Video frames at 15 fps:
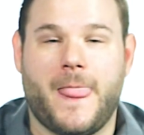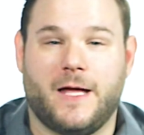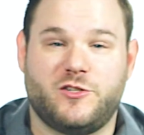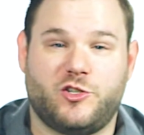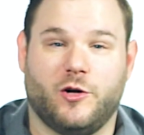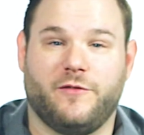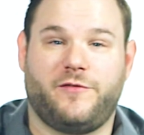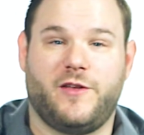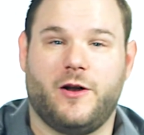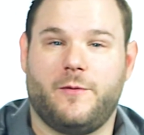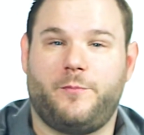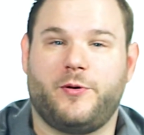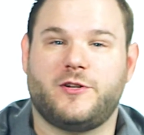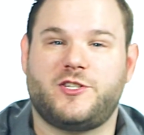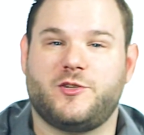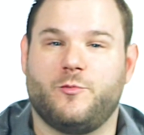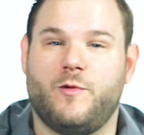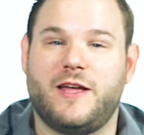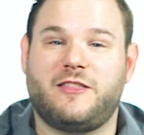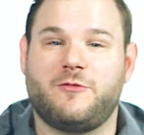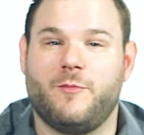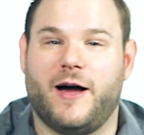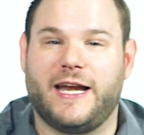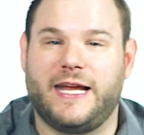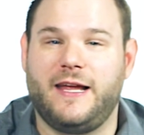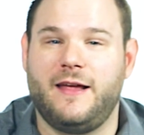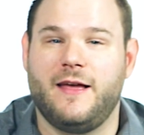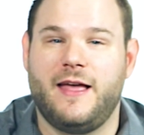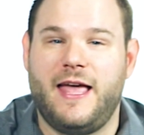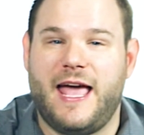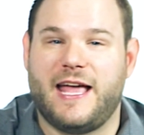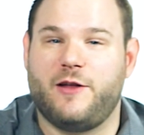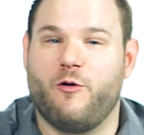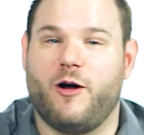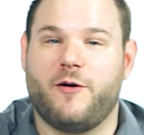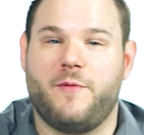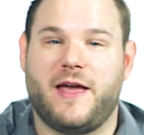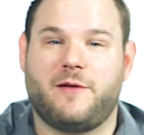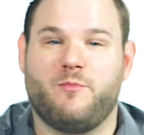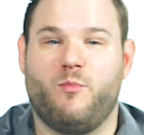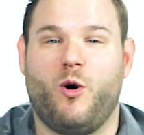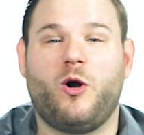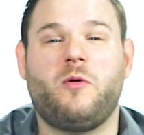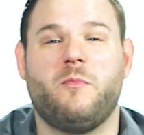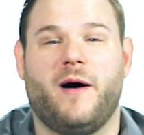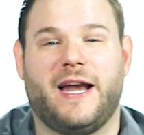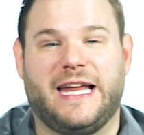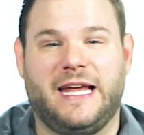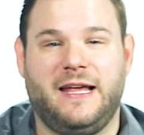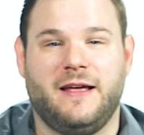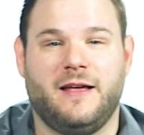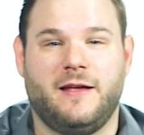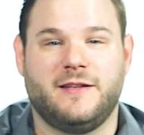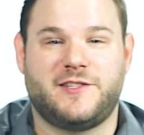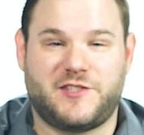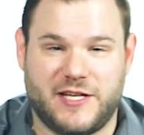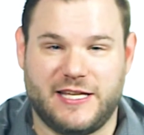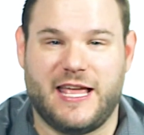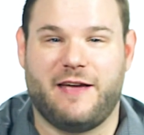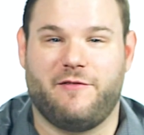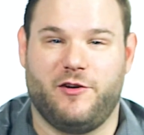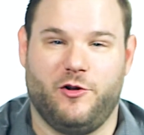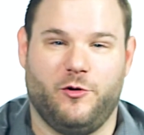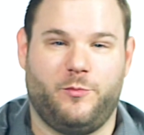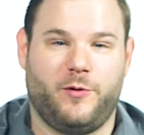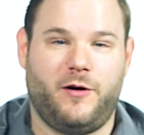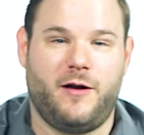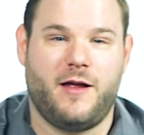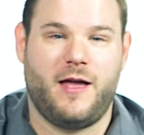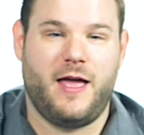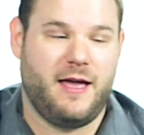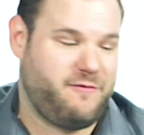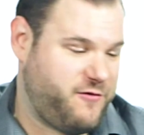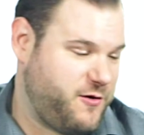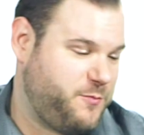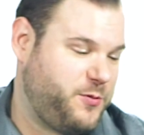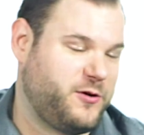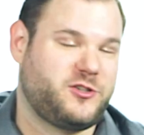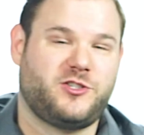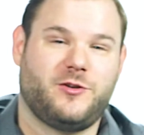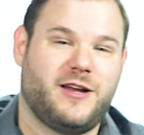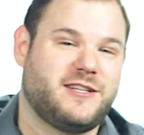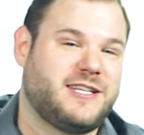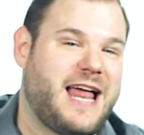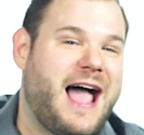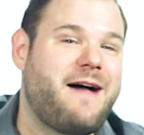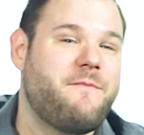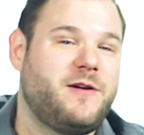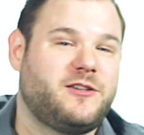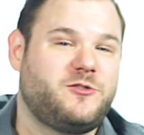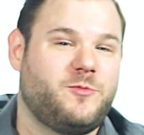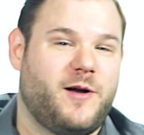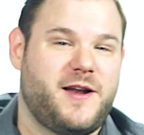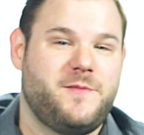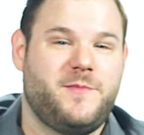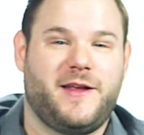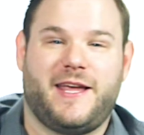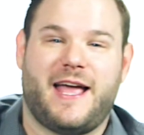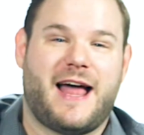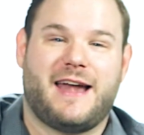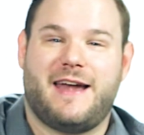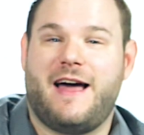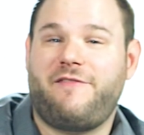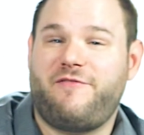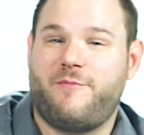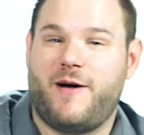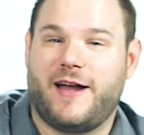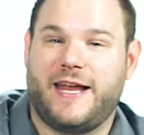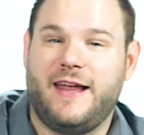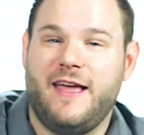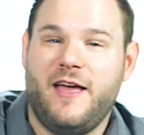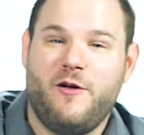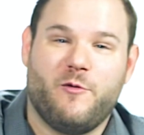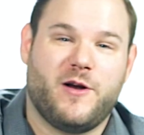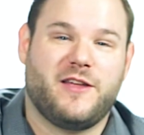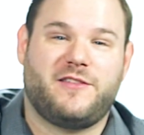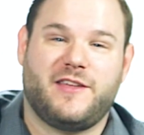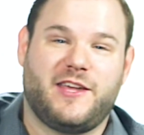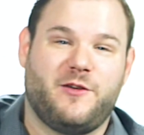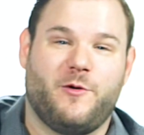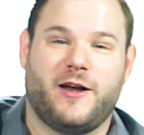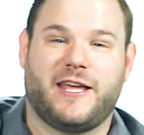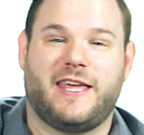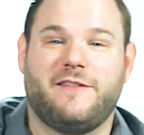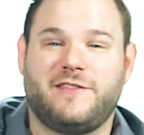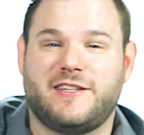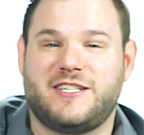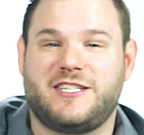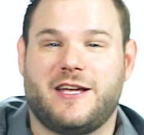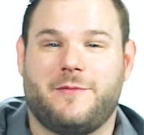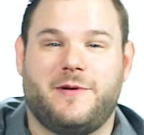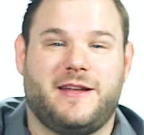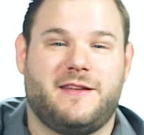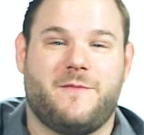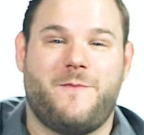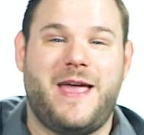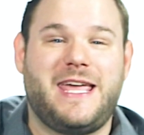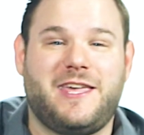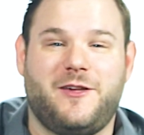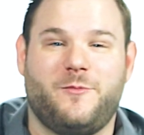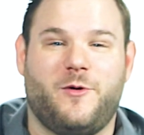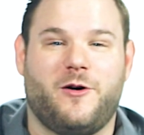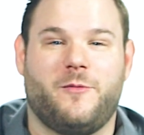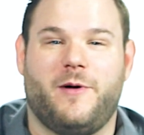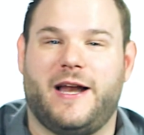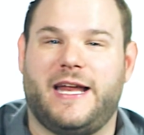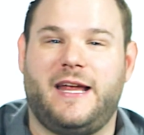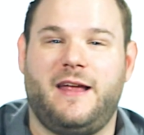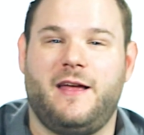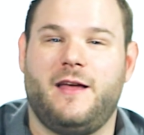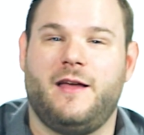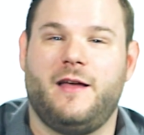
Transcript: So if you're a person with money and you want to make more money, see David Hooper. If you're a person who doesn't have much money, but you got enough money where you think you want to give it to somebody to make you more money,